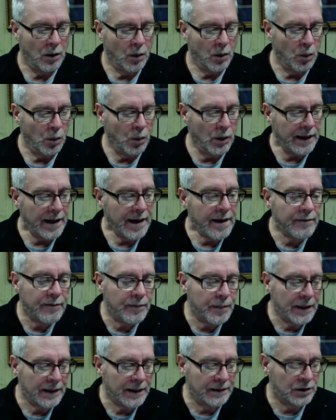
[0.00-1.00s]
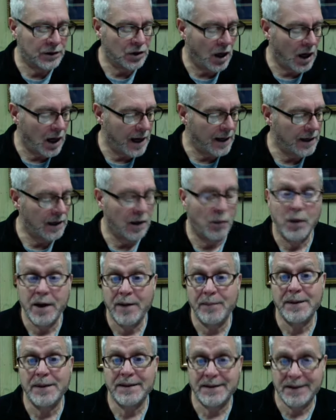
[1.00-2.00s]
We have been taught and we
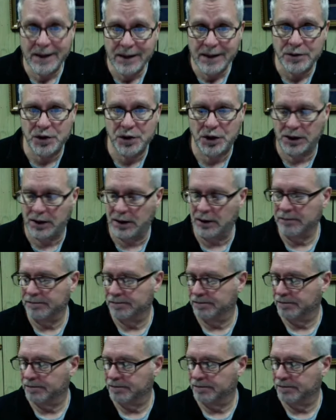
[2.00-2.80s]
have been teaching